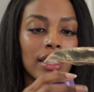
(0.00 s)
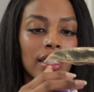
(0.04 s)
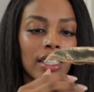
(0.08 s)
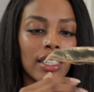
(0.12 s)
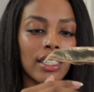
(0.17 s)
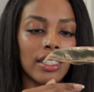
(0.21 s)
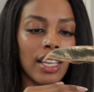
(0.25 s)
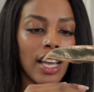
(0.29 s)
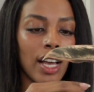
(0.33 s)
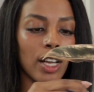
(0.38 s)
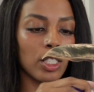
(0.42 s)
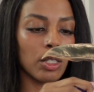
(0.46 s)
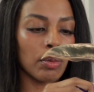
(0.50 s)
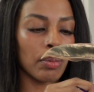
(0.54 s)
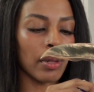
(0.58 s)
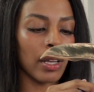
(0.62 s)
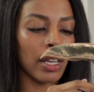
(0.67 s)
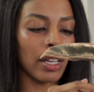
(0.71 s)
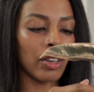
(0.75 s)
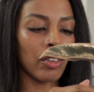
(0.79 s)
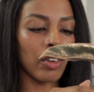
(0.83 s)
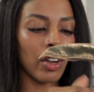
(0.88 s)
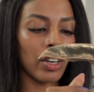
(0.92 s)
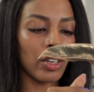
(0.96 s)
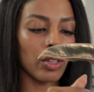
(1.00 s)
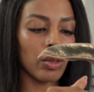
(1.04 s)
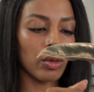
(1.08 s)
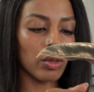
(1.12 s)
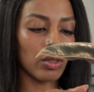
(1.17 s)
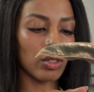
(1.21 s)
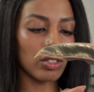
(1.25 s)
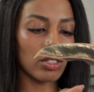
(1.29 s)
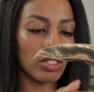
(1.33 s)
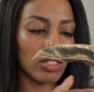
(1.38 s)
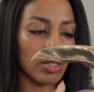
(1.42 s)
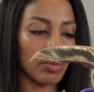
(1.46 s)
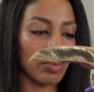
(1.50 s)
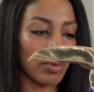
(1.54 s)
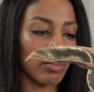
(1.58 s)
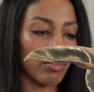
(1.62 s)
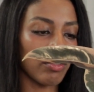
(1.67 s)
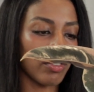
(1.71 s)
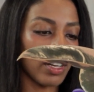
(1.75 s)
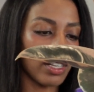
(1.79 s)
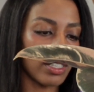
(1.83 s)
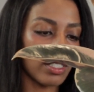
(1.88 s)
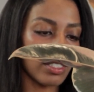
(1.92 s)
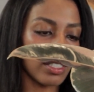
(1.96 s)
these houseplant granules to
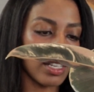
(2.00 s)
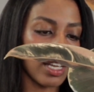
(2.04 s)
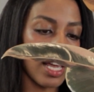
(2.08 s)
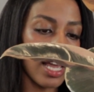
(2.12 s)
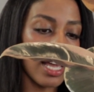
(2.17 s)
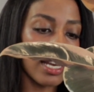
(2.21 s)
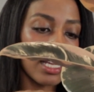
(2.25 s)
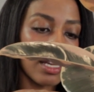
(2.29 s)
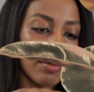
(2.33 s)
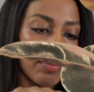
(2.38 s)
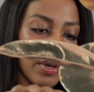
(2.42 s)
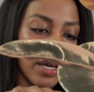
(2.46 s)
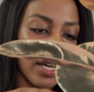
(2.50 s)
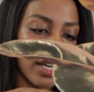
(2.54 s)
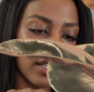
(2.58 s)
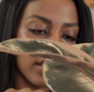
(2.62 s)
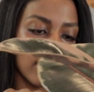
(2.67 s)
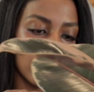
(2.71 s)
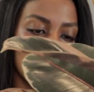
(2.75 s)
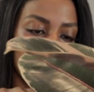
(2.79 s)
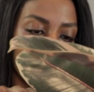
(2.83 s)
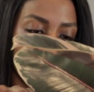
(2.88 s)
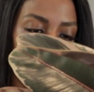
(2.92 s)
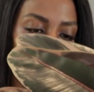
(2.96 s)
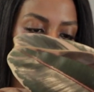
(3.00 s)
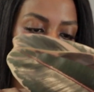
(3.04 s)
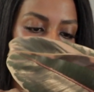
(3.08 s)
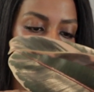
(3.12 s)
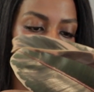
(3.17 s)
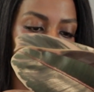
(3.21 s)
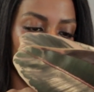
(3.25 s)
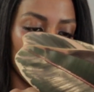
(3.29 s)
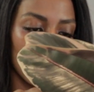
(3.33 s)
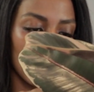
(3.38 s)
prevent any pests.